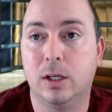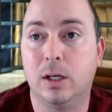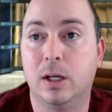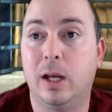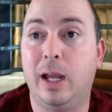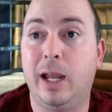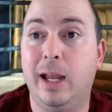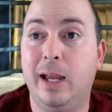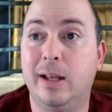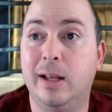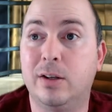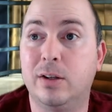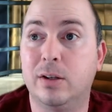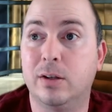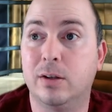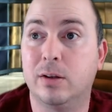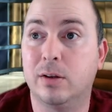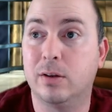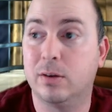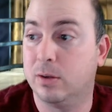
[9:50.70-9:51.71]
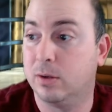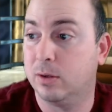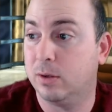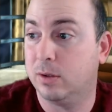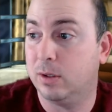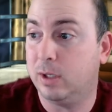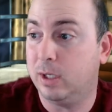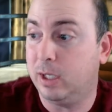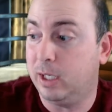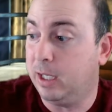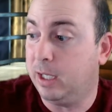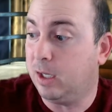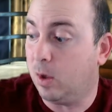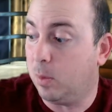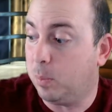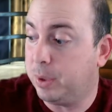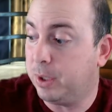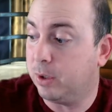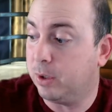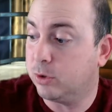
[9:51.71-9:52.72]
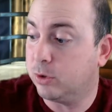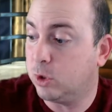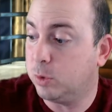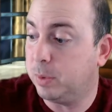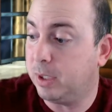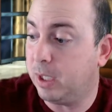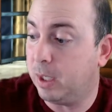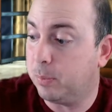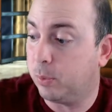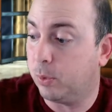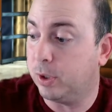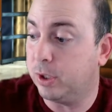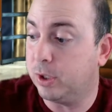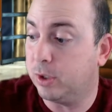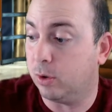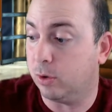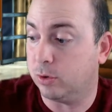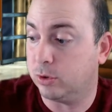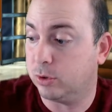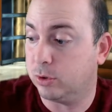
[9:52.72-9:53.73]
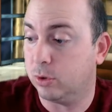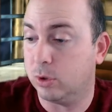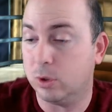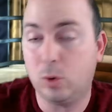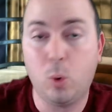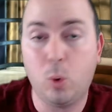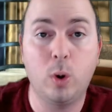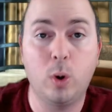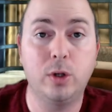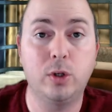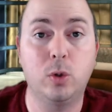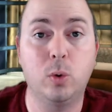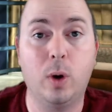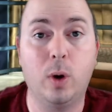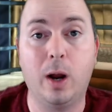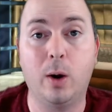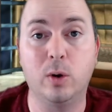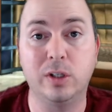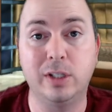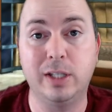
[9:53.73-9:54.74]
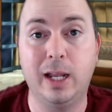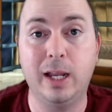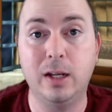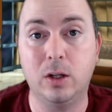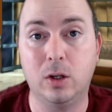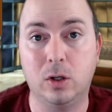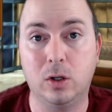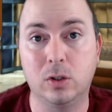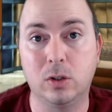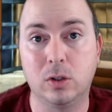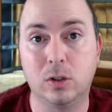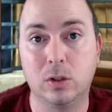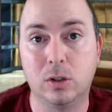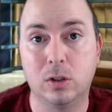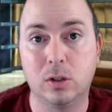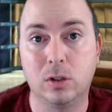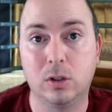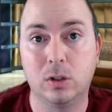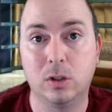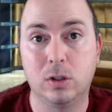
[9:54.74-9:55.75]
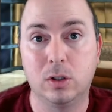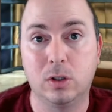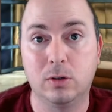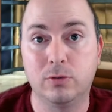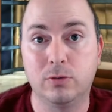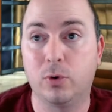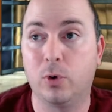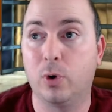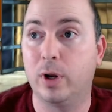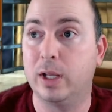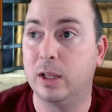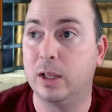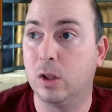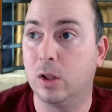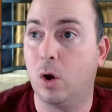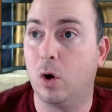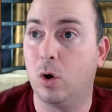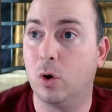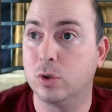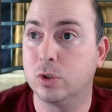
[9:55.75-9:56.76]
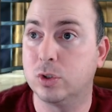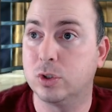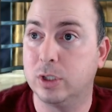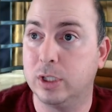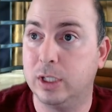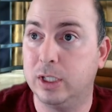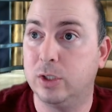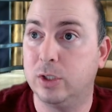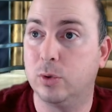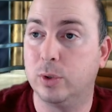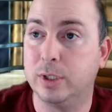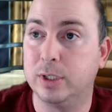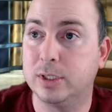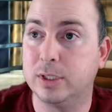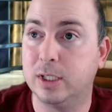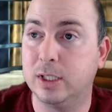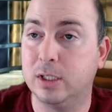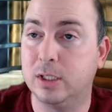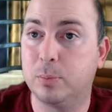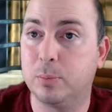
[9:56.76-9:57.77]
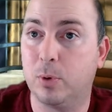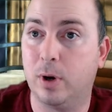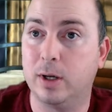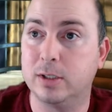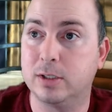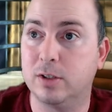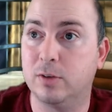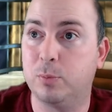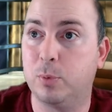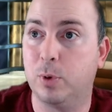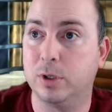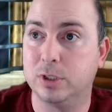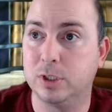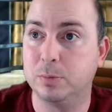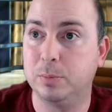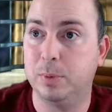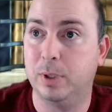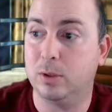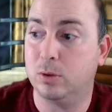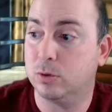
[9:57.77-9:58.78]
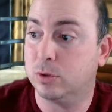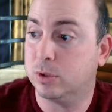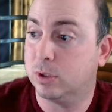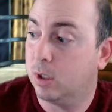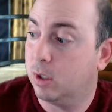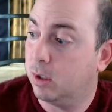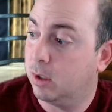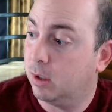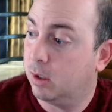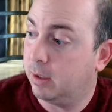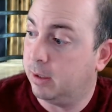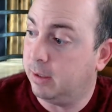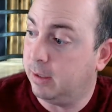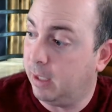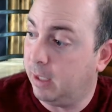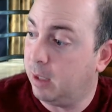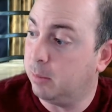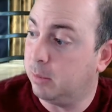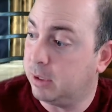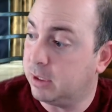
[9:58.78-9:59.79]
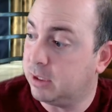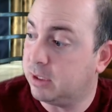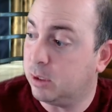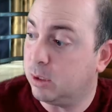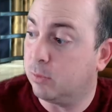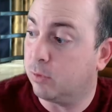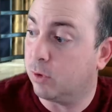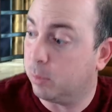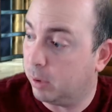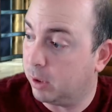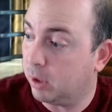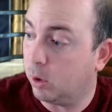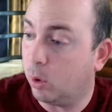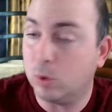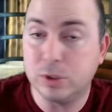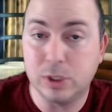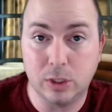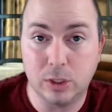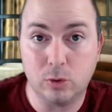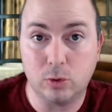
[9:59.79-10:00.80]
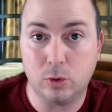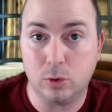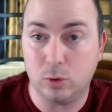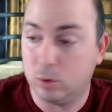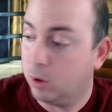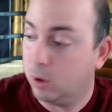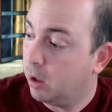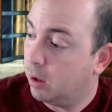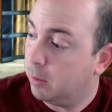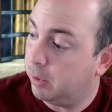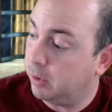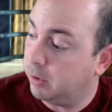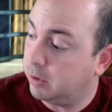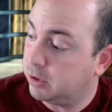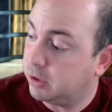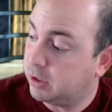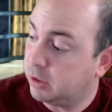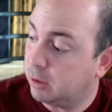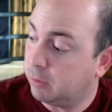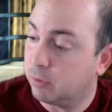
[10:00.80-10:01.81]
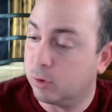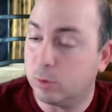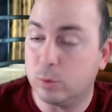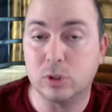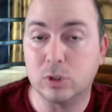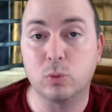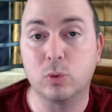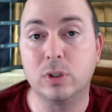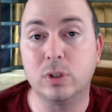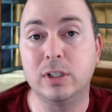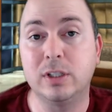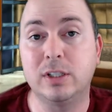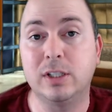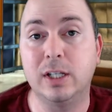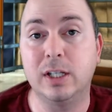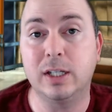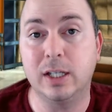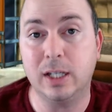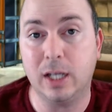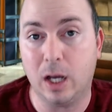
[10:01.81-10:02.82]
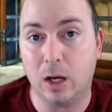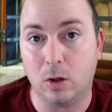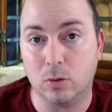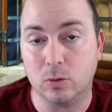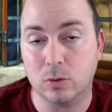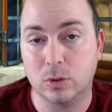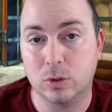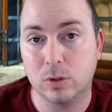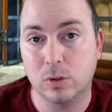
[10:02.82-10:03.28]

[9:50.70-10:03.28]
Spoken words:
And it appears to be a precursor, according to our data, for a large increase in the price of precious metals namely silver, but gold's in there too. But silver was really sticking out.